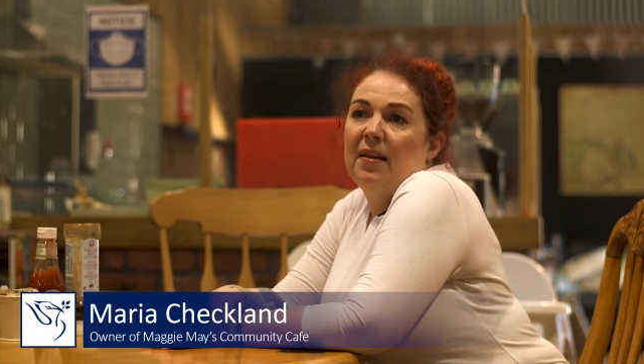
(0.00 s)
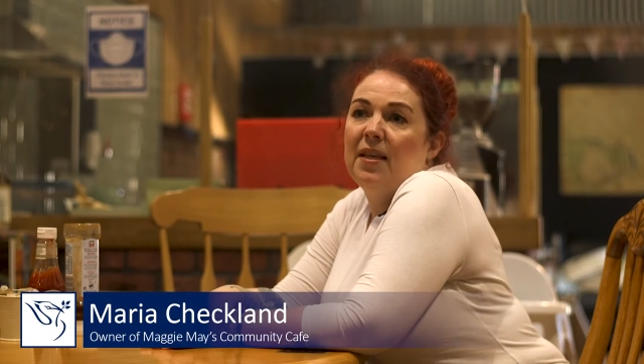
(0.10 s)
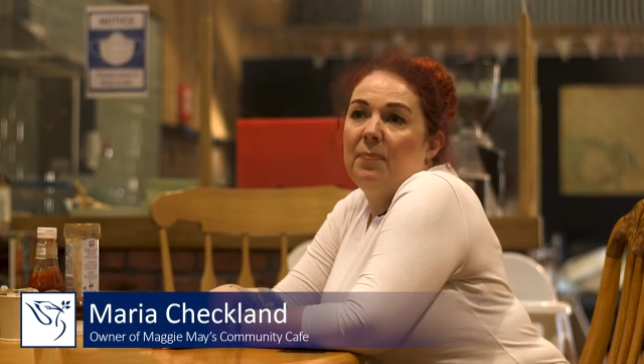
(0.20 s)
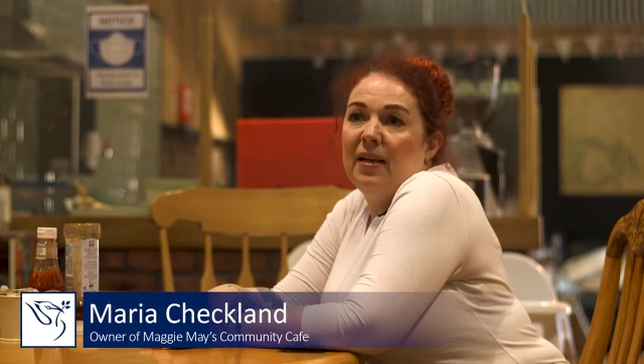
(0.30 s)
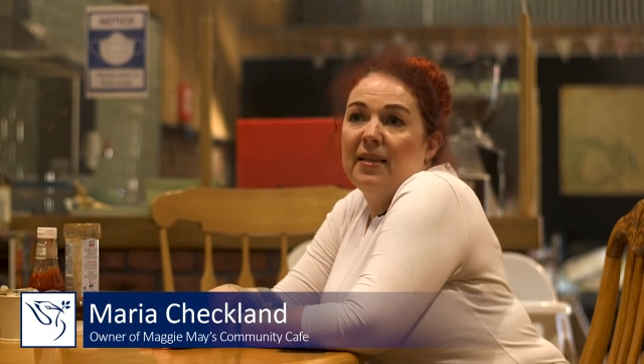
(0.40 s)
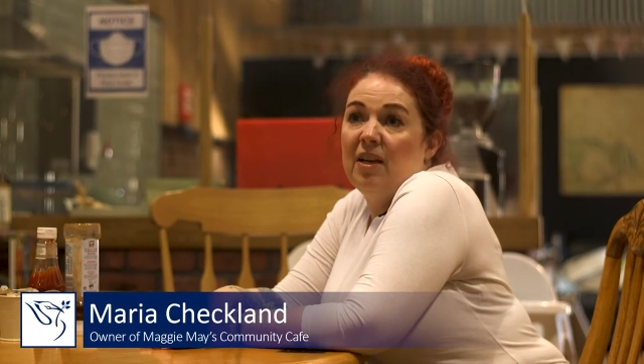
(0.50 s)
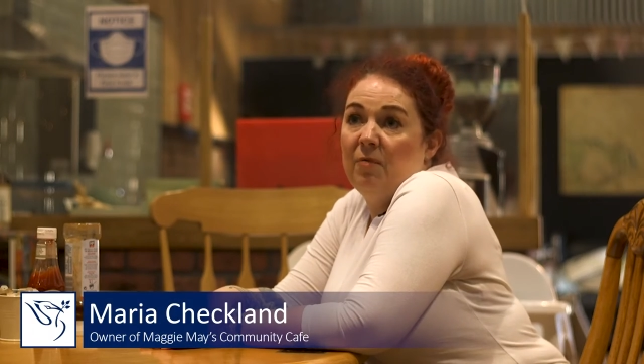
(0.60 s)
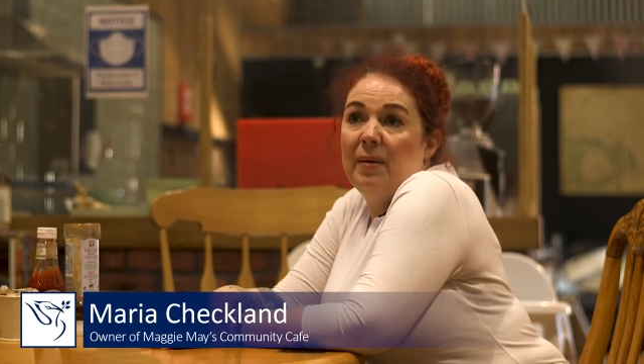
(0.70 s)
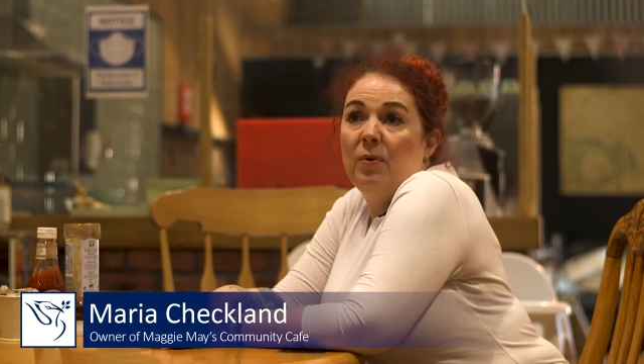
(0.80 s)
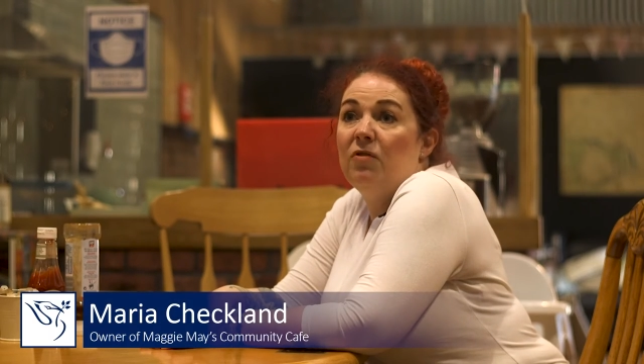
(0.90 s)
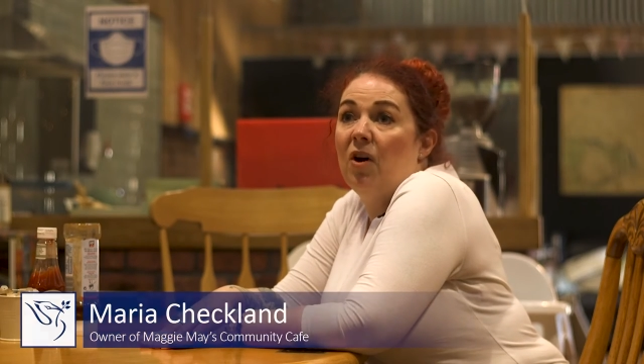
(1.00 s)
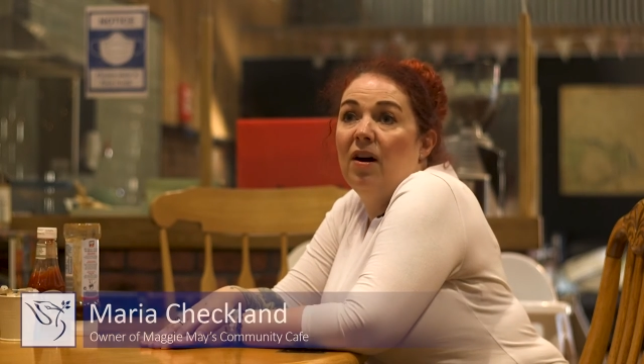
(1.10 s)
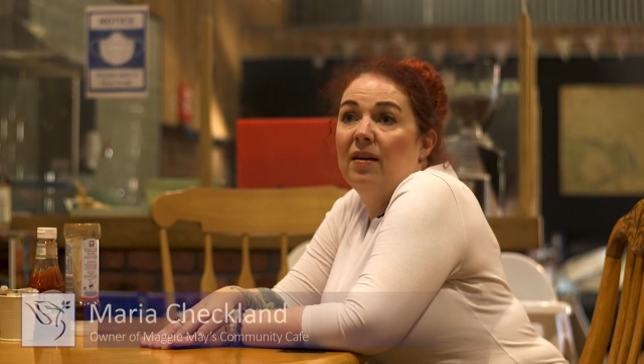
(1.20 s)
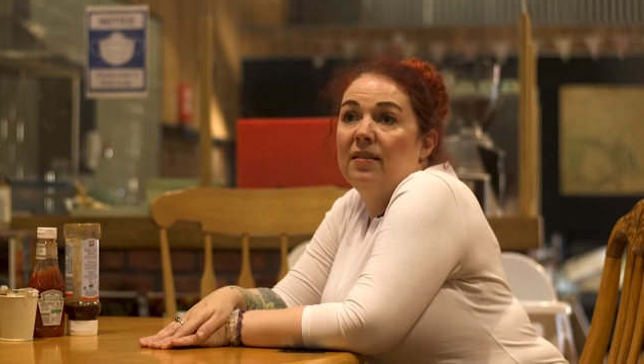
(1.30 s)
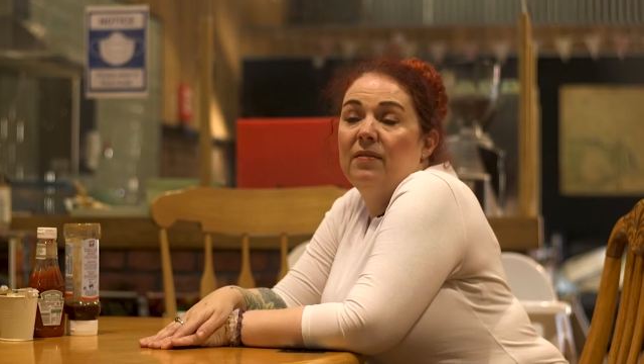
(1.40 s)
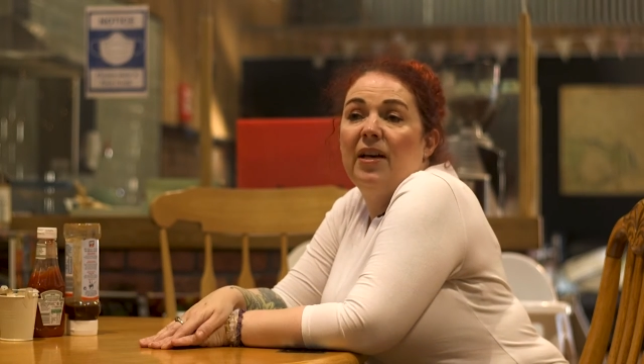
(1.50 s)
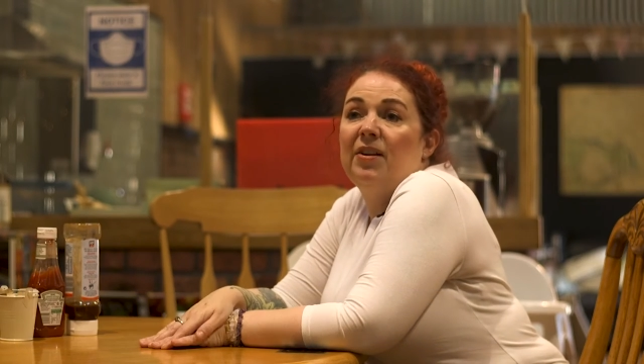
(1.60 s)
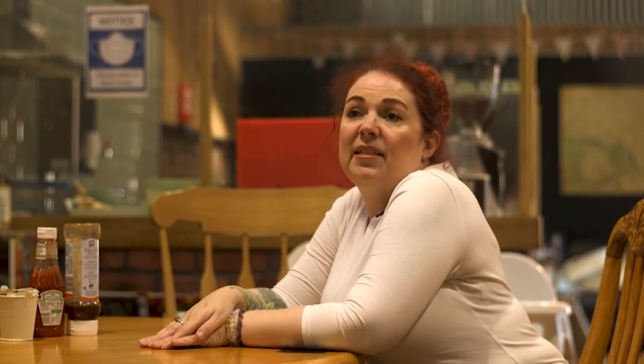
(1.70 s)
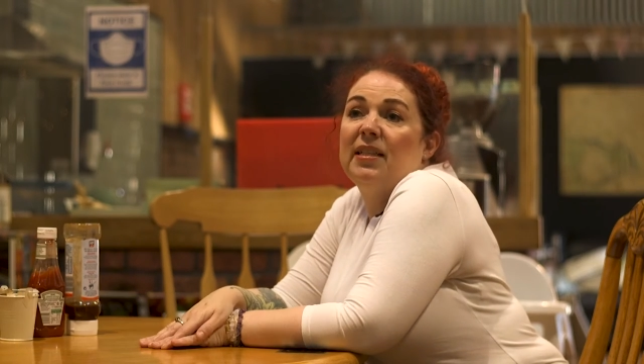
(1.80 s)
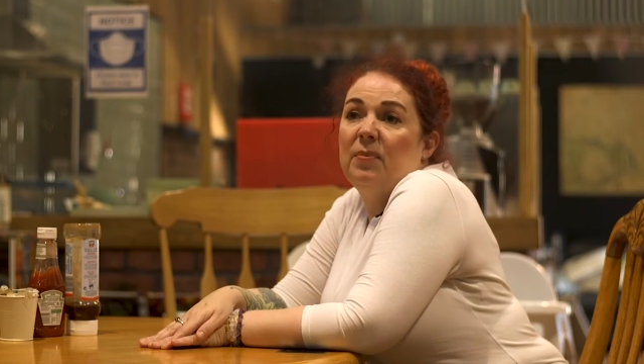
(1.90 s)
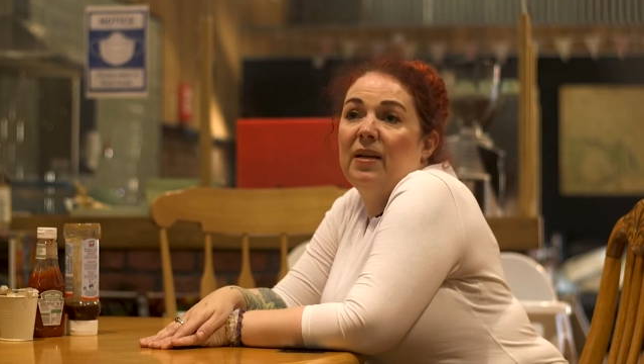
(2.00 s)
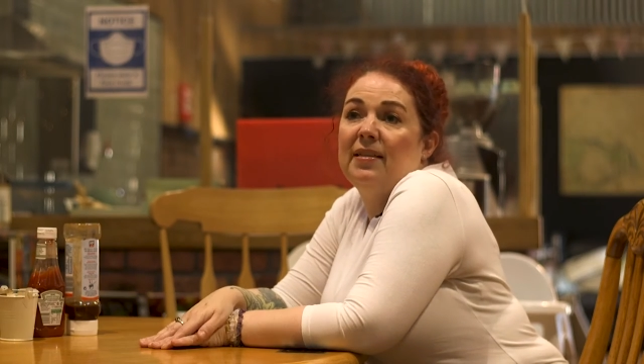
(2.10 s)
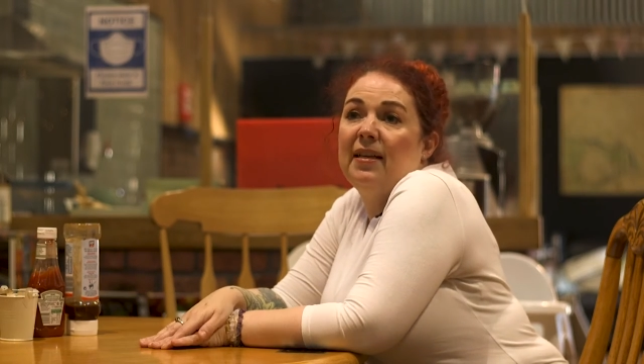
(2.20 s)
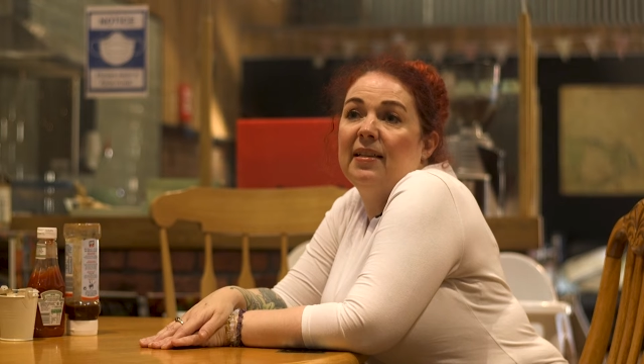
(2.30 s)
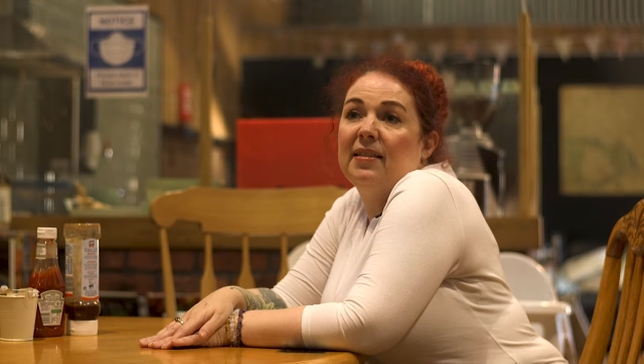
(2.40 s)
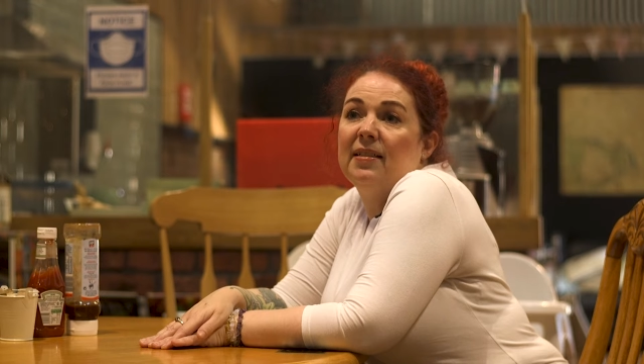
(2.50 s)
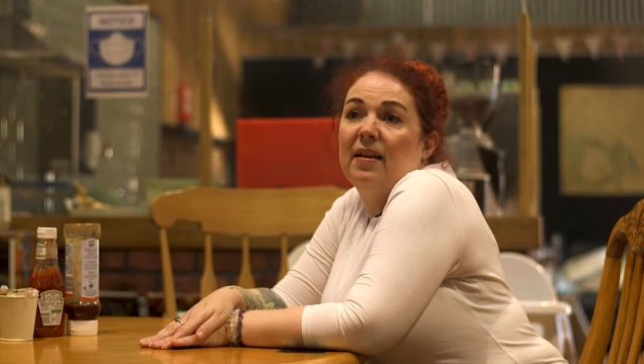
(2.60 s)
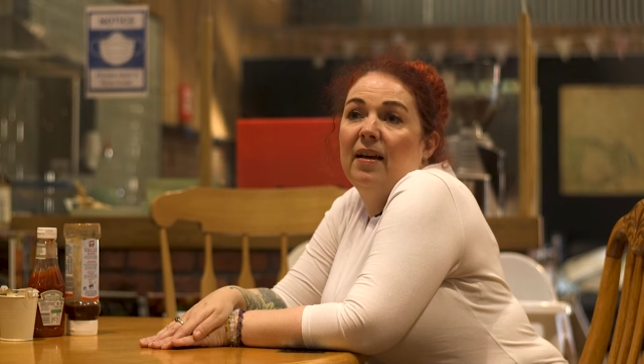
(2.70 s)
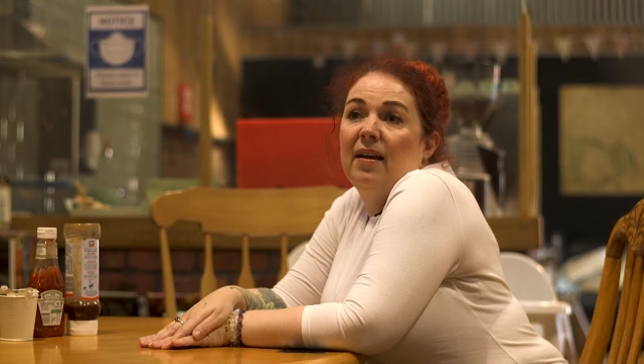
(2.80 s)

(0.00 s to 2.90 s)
the ability of people who've got various disabilities.